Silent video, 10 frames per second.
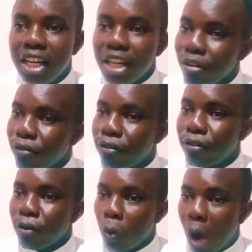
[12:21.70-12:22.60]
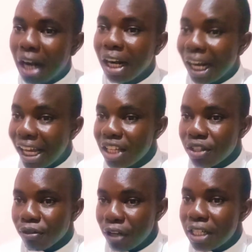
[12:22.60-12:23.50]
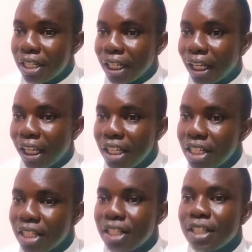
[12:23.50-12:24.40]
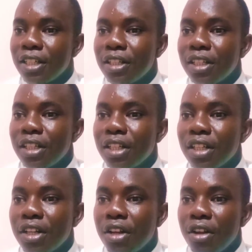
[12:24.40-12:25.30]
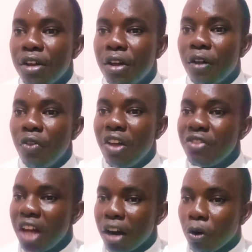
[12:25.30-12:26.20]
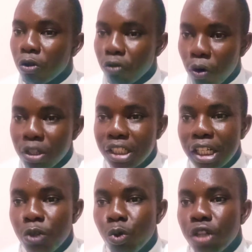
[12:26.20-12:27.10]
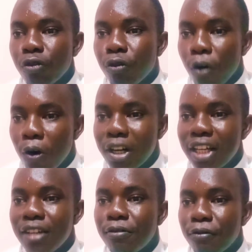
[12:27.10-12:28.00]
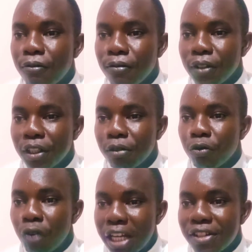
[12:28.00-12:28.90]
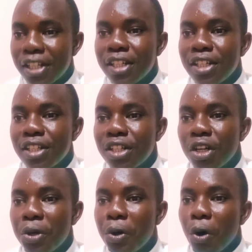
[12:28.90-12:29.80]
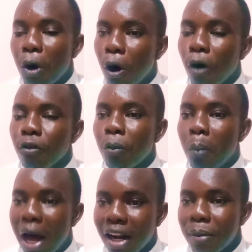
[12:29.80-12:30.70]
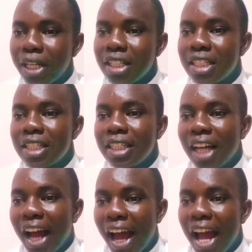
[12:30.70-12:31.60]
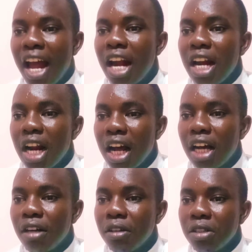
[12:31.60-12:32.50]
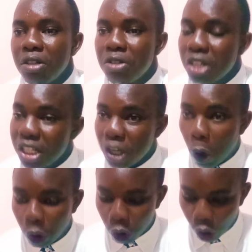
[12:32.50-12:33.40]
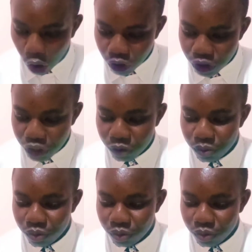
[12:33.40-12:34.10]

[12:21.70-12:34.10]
if one lays facing east. Then they are confronted with frowning faces of parliament and uh, city hall clocks.